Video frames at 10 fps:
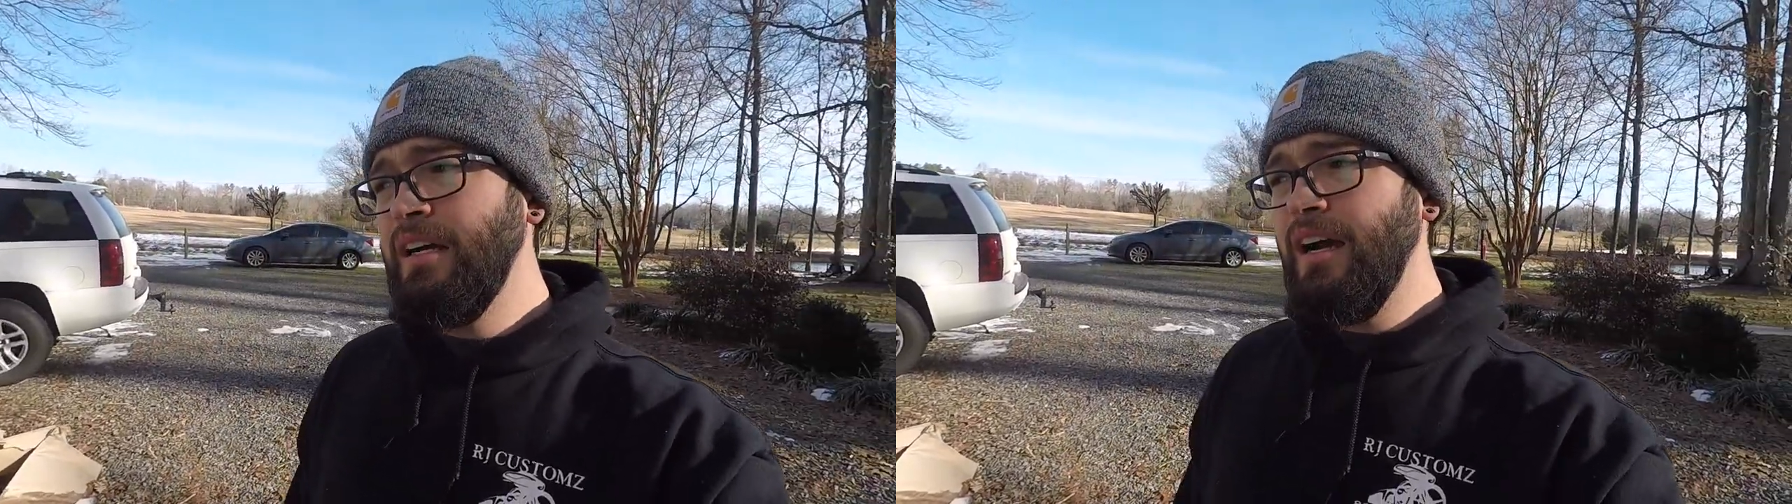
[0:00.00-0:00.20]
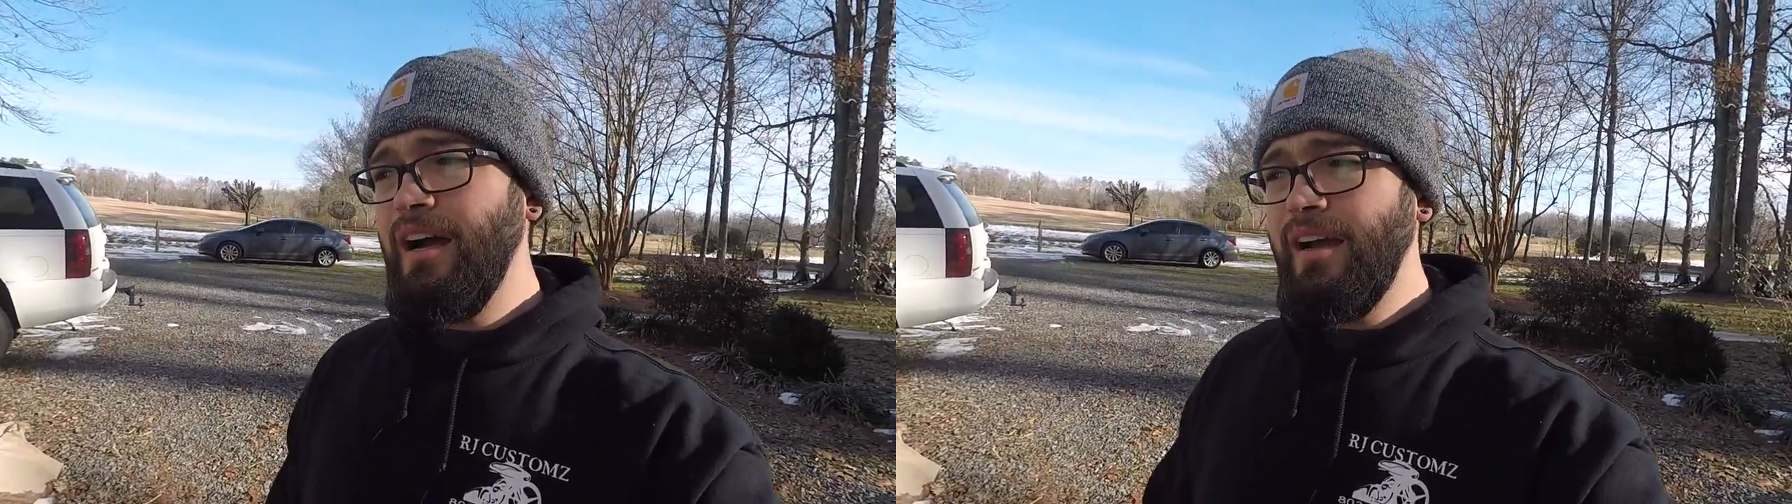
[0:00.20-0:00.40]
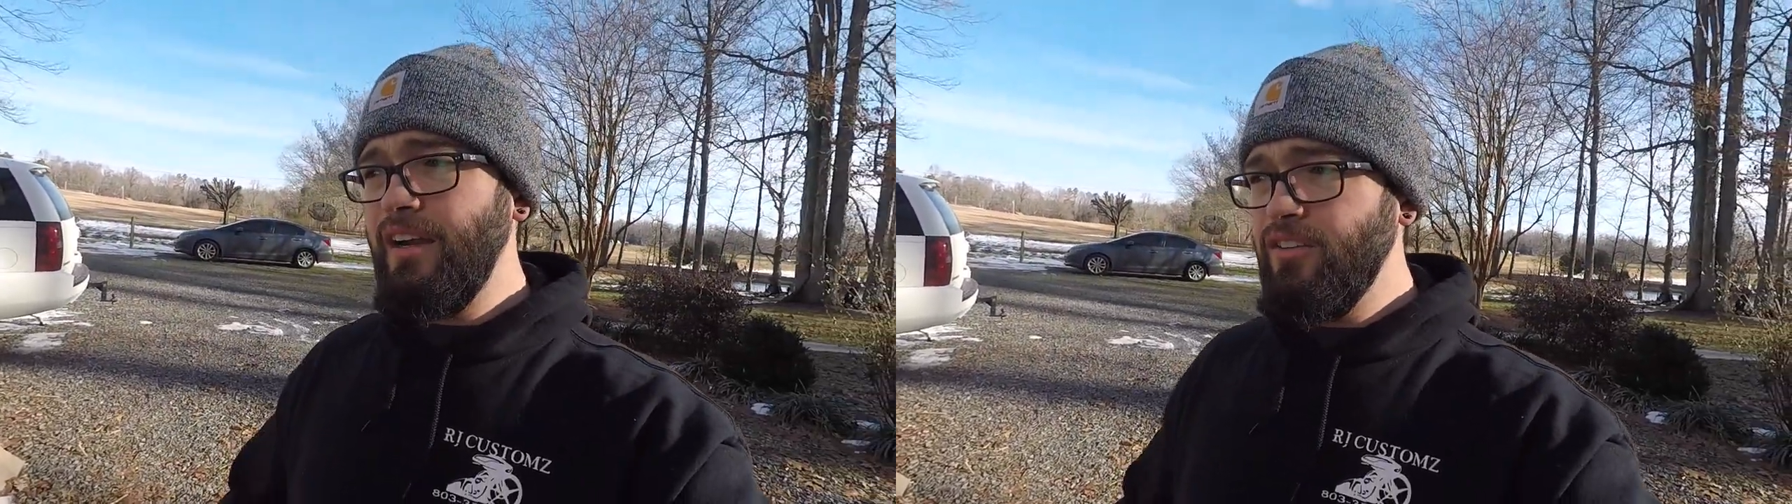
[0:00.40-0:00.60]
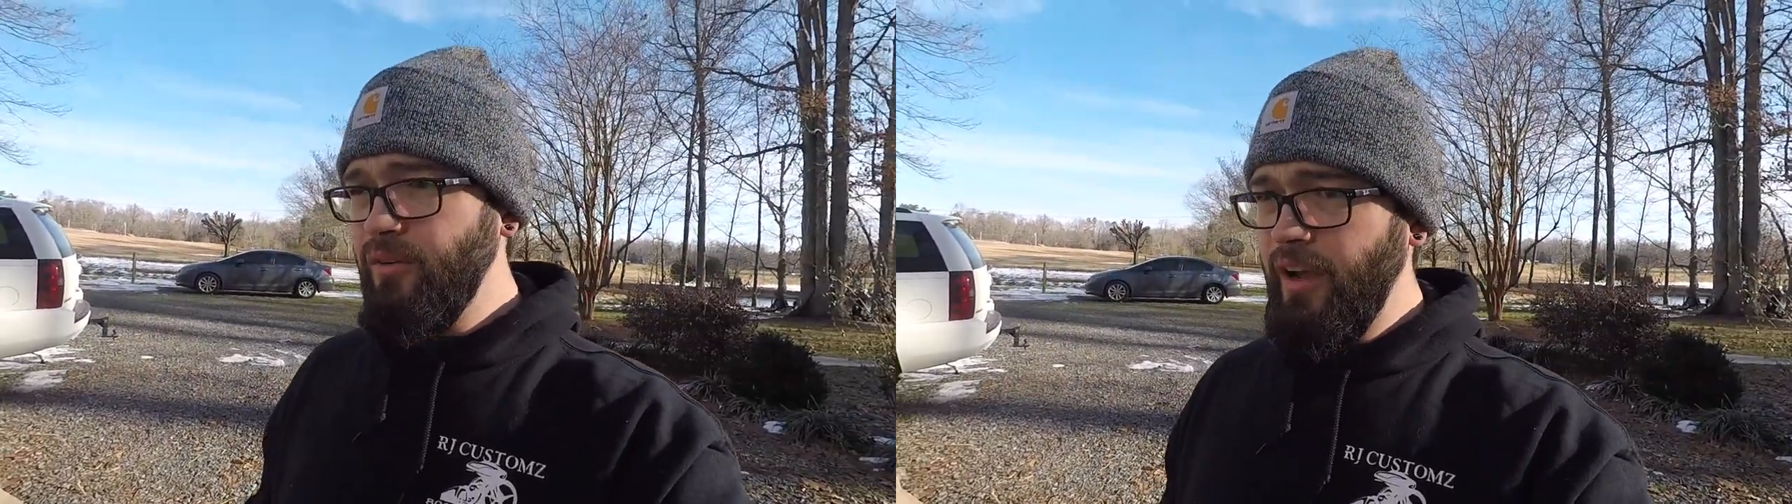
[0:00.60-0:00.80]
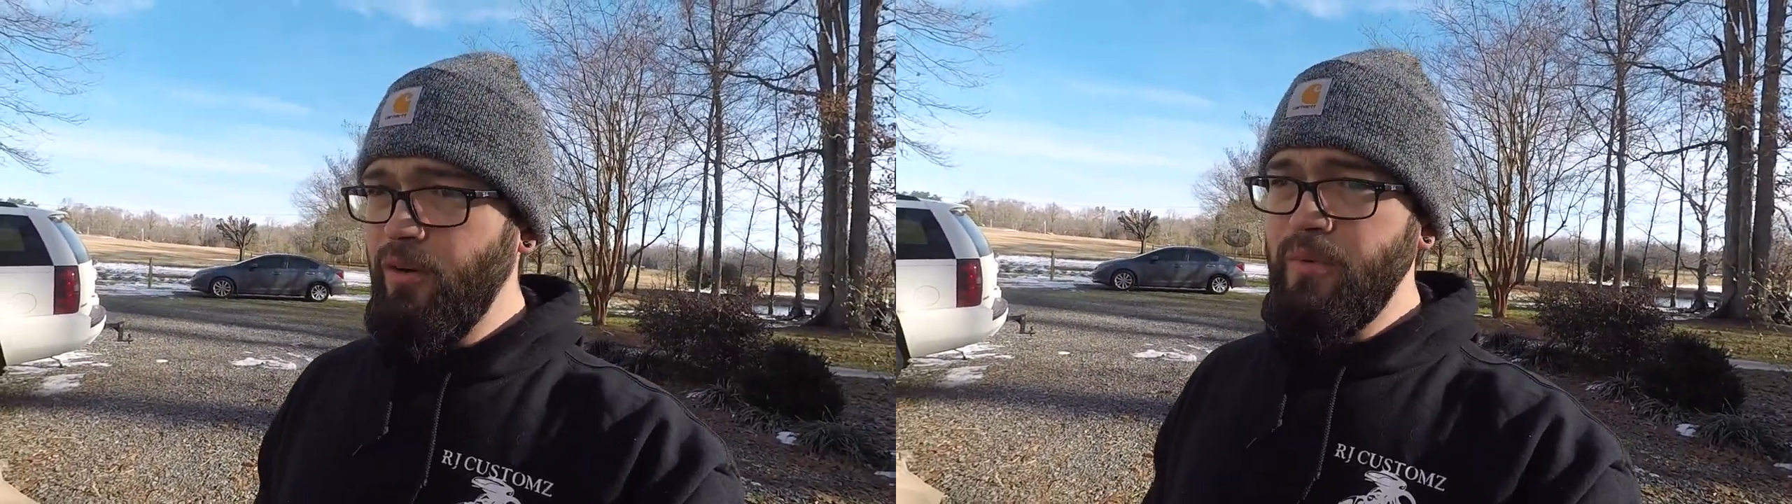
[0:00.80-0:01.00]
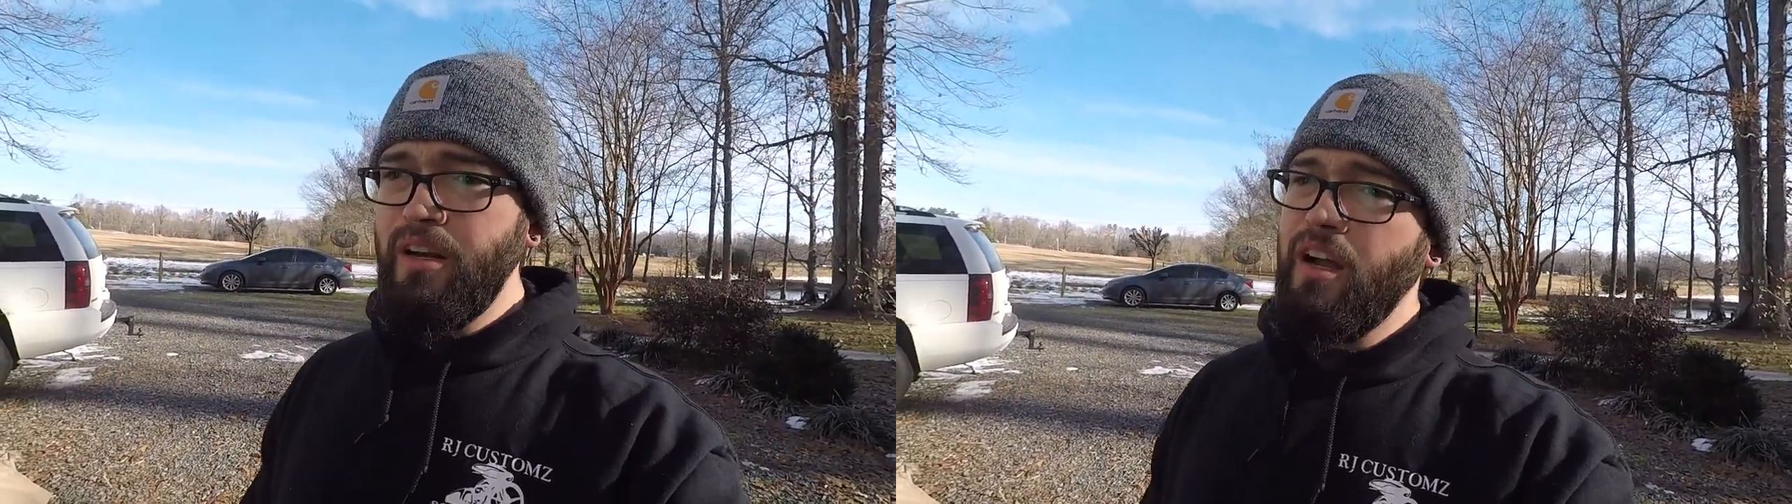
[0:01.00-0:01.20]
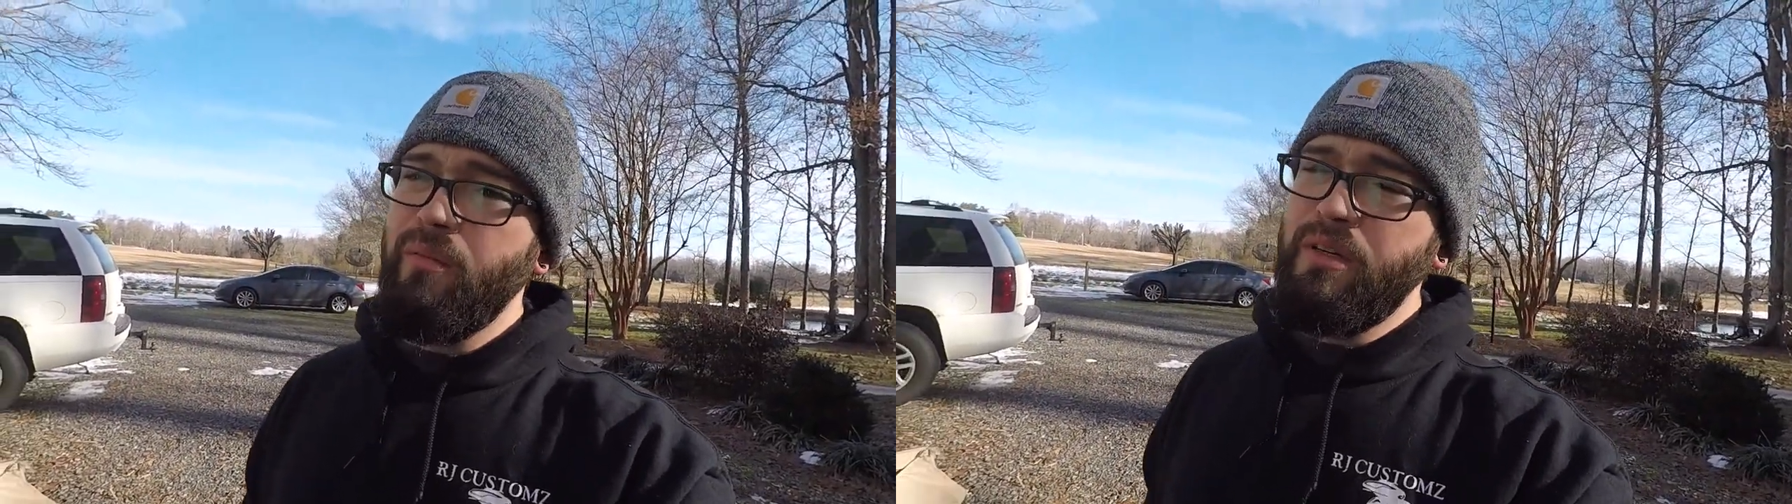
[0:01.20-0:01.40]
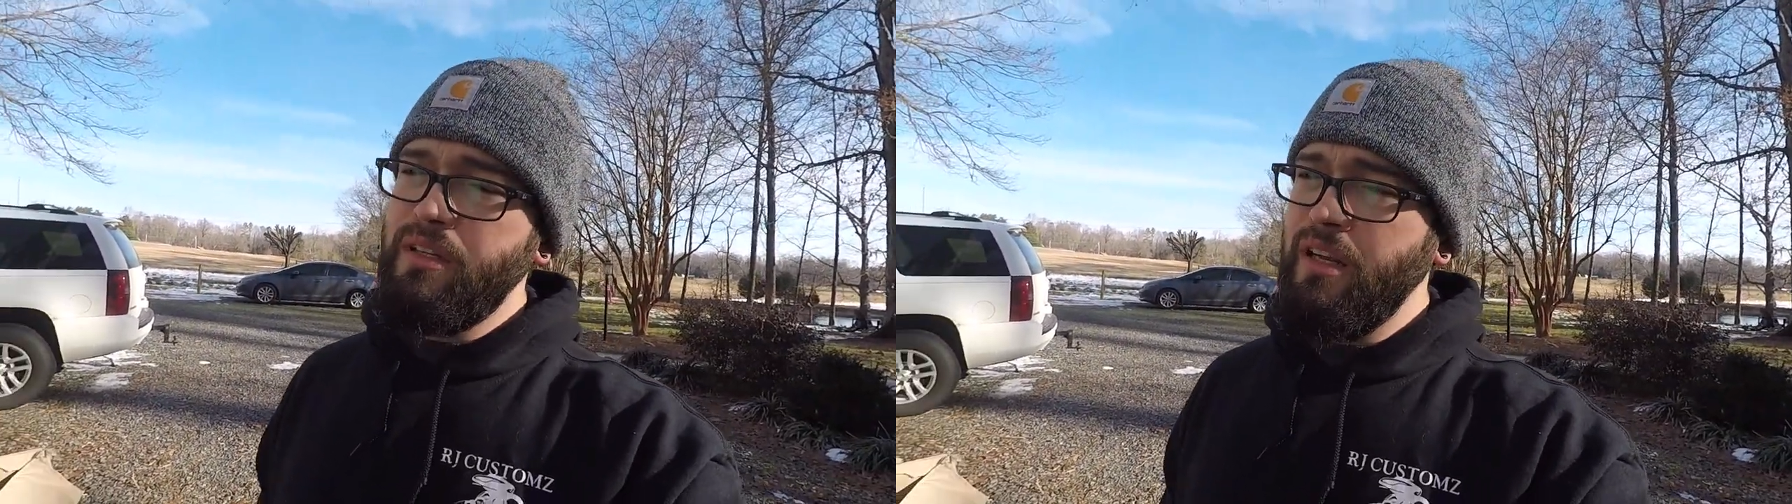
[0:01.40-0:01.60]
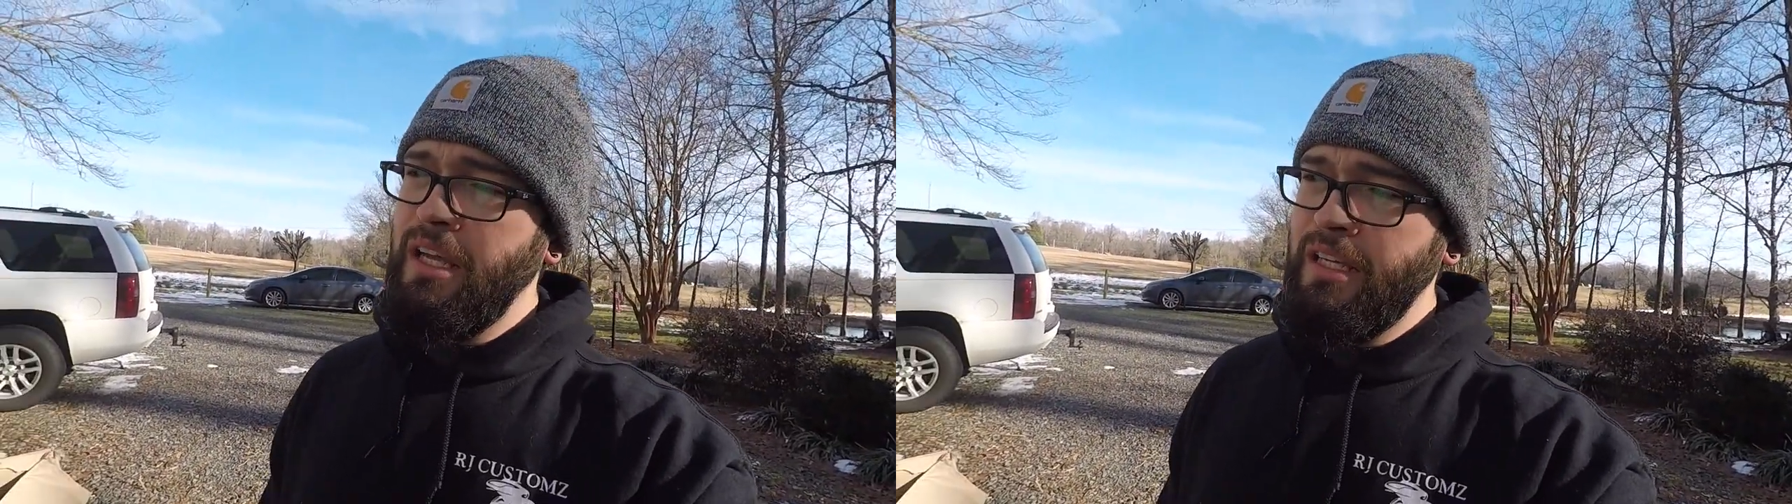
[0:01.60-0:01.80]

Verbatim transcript: I got a new helmet coming.